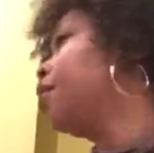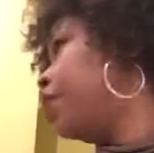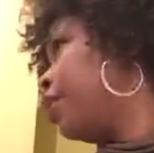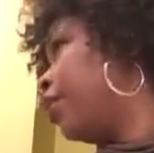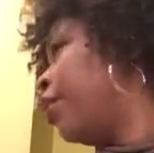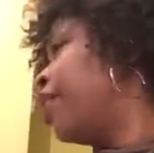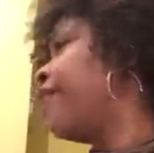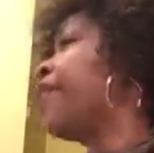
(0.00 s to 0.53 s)

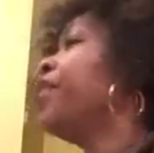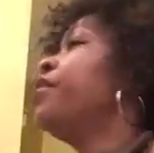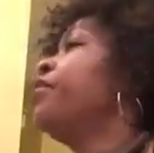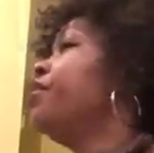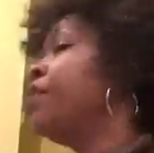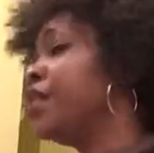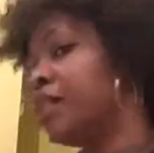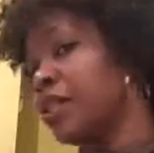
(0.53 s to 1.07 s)
if I
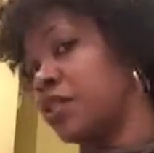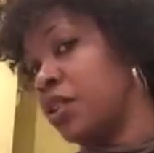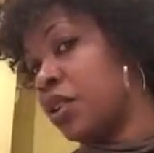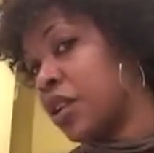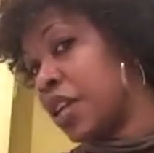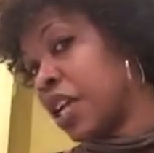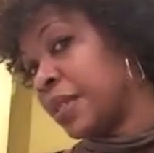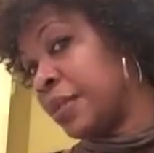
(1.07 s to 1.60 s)
do this, it's not
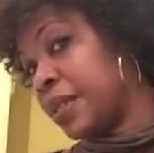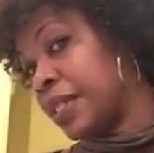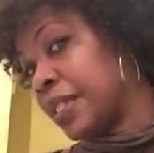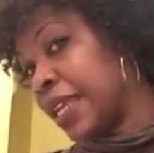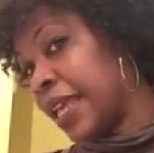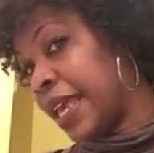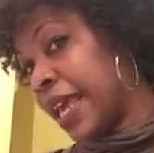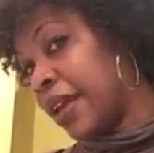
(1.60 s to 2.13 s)
gonna come
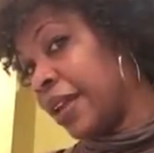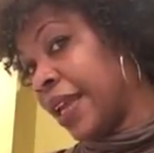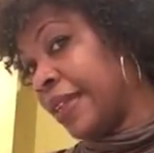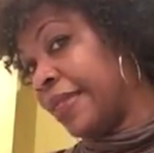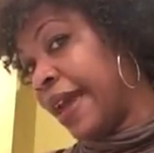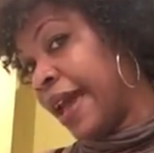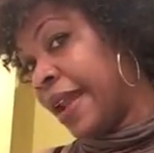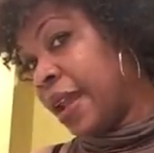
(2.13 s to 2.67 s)
sticking out
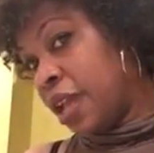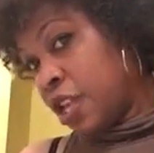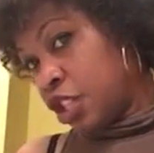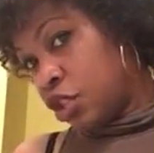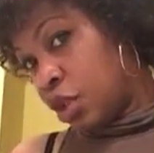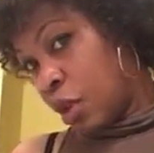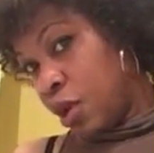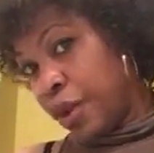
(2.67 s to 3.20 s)
like that.
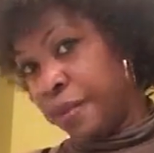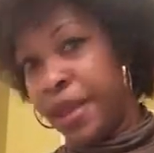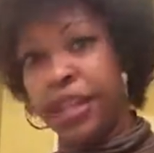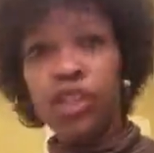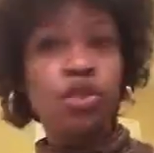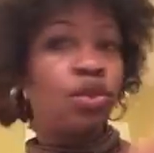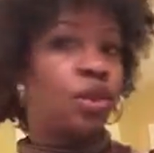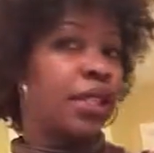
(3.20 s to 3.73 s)
So I wanna
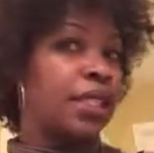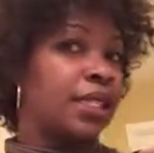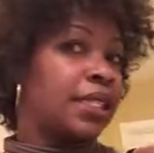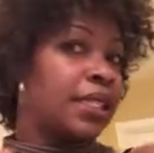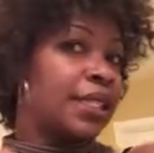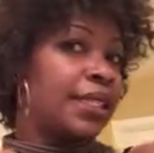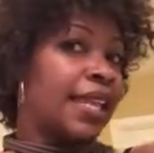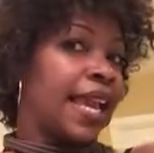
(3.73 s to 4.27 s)
make sure this
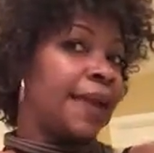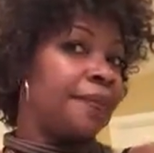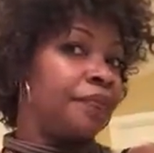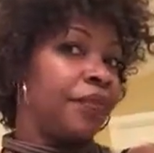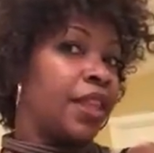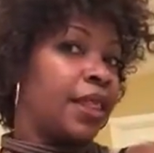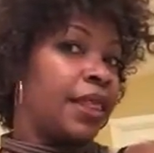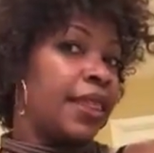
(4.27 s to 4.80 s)
is the same.
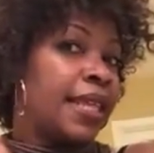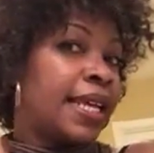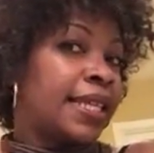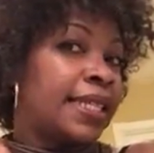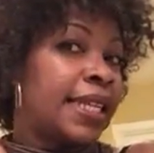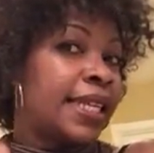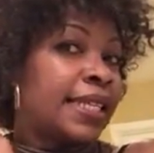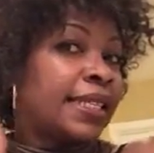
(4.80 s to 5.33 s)

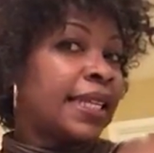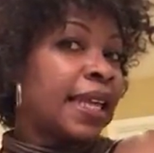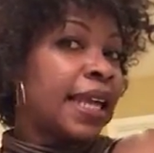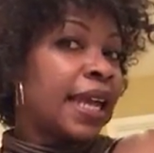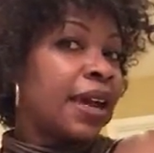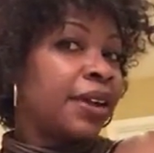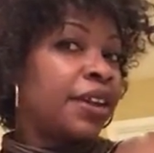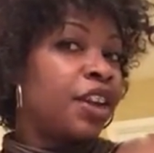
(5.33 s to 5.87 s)
This is
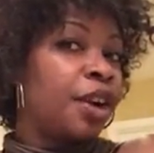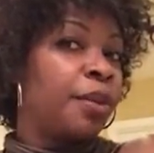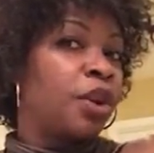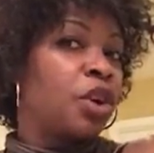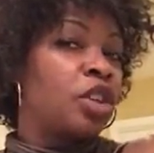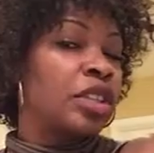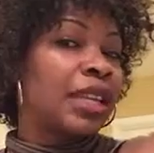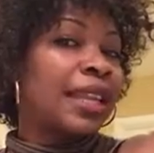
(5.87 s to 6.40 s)
sticking out here
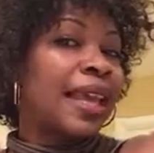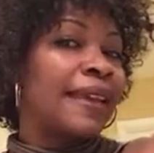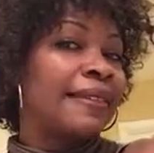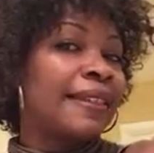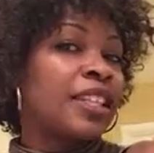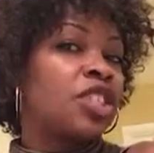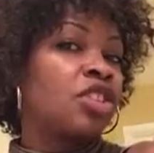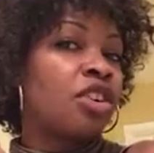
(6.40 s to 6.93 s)
because the
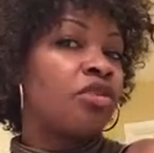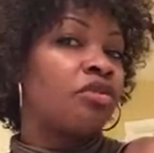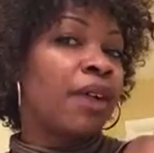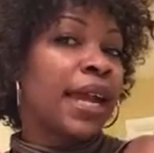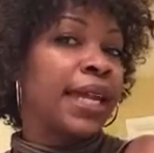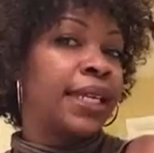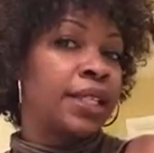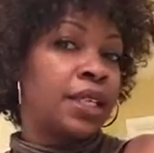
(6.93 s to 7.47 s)
length is not
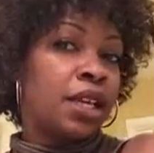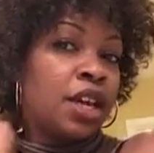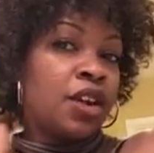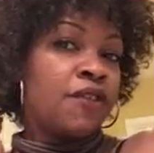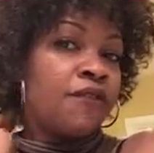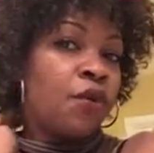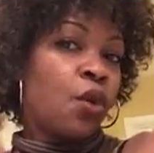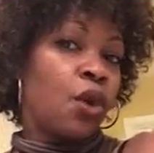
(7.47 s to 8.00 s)
right
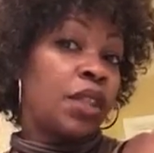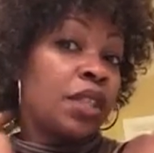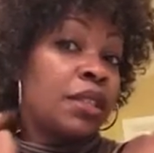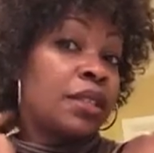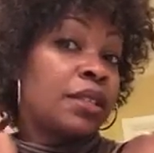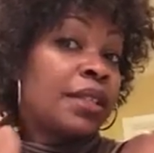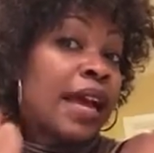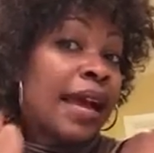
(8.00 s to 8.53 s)
for
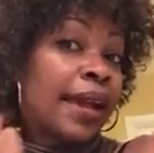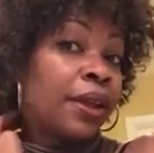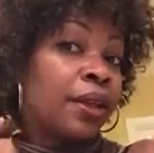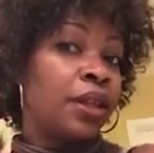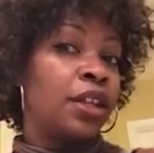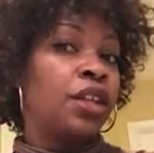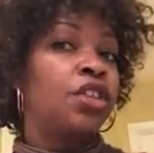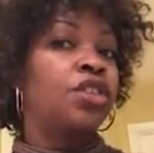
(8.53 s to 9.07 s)
this
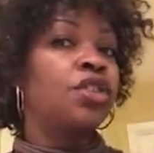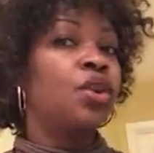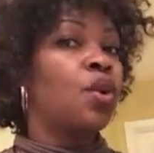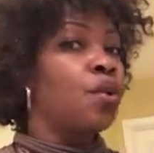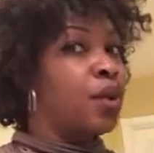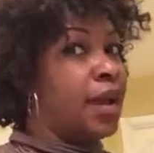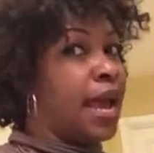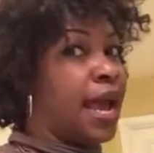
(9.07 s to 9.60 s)
style.
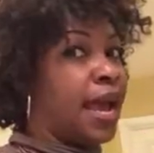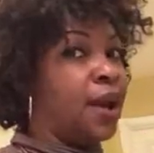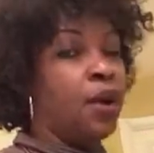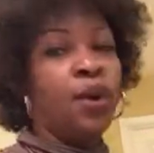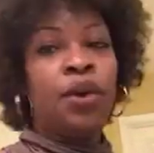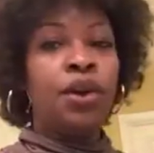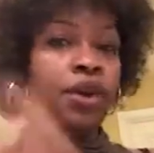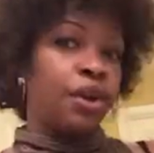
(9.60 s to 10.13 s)
So
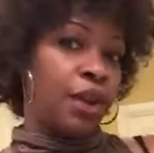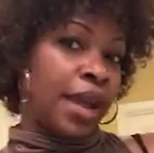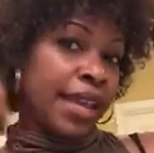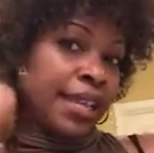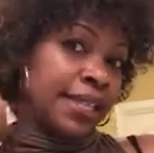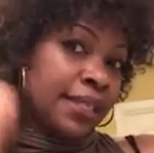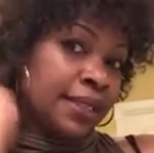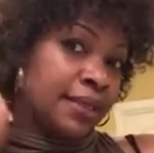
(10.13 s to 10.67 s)
now, I
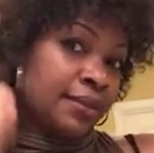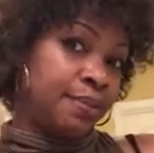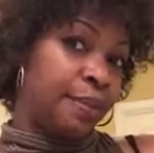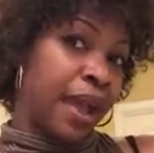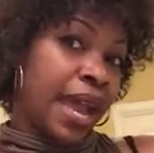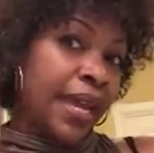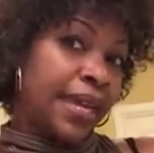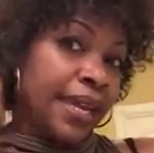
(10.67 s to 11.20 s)
can
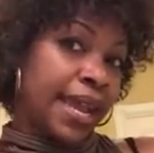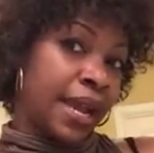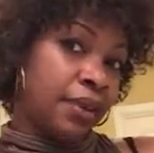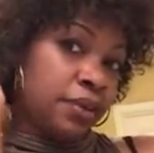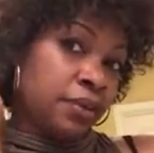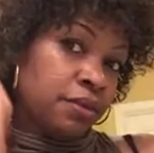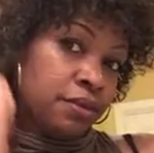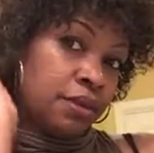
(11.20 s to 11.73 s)
pat it
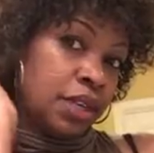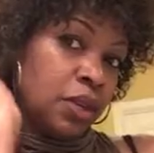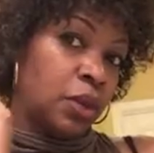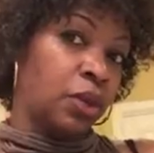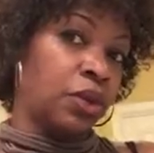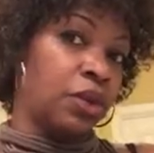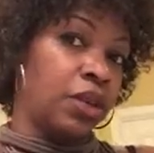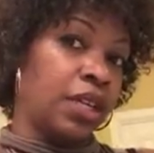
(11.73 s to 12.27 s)
down and
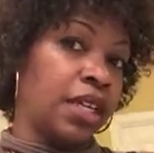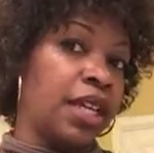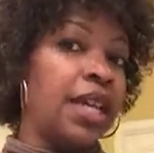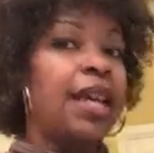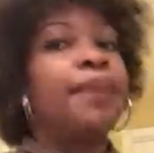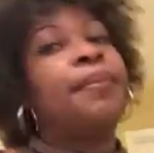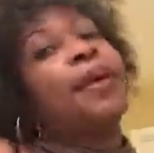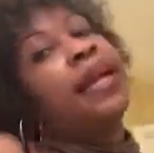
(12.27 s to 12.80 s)
it'll look good.
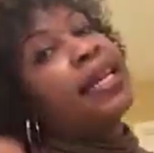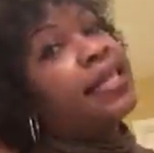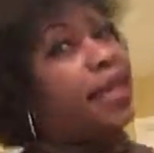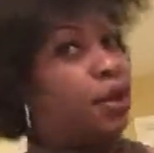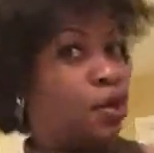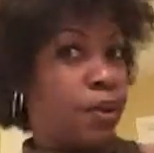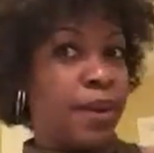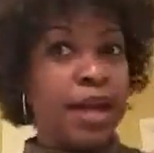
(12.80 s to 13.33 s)
But as
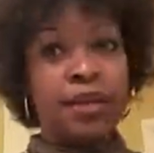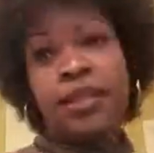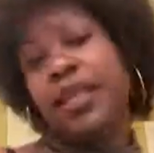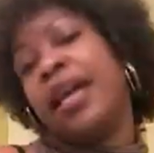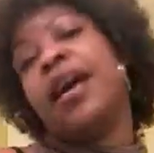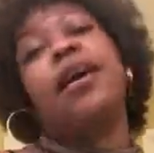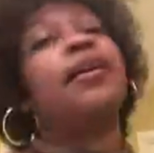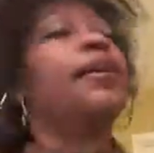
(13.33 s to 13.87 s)
I go about
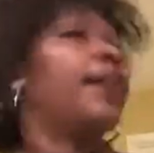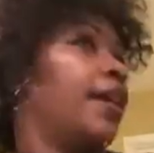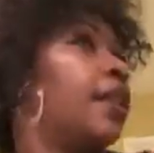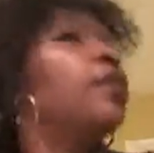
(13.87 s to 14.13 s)
town and I